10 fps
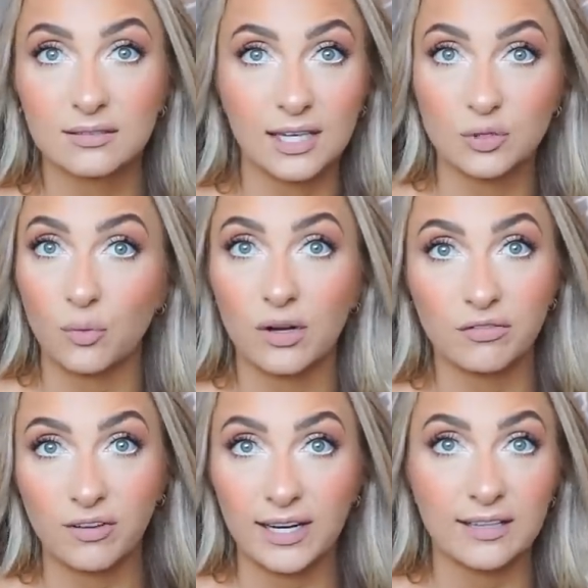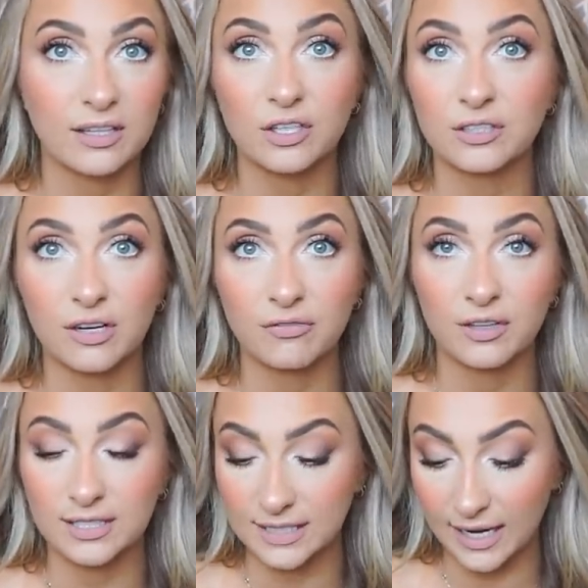as one flight and then you're done for
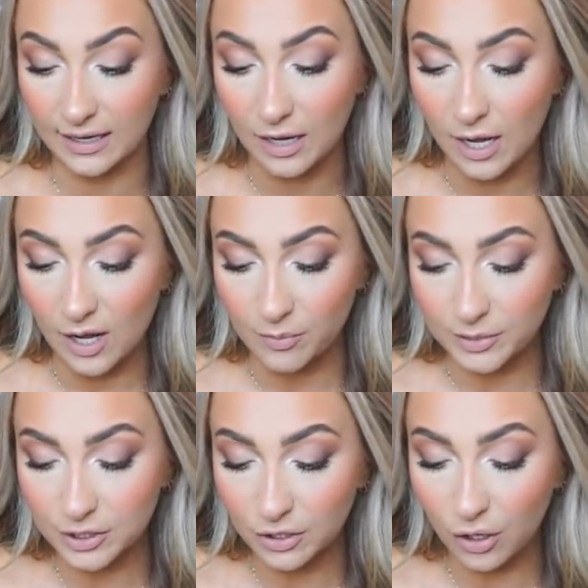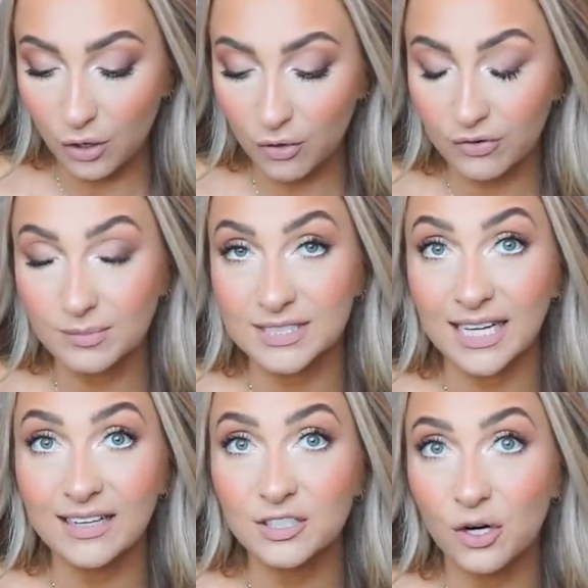the day. But to go from
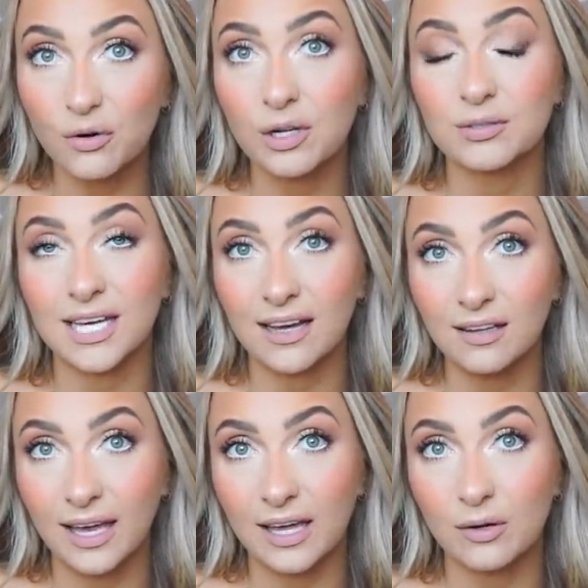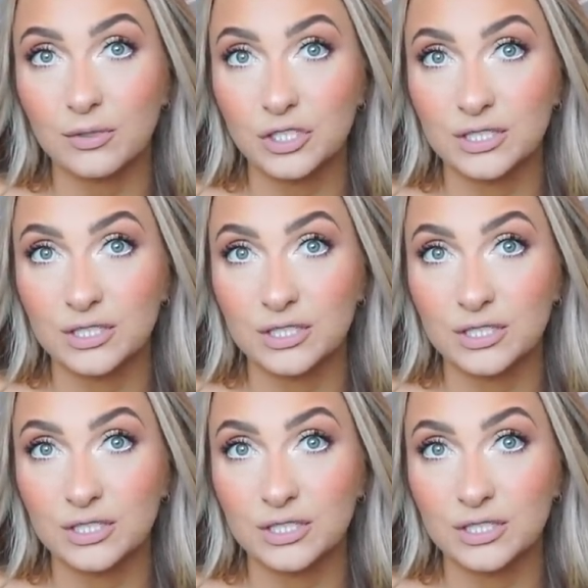San Antonio to LA, which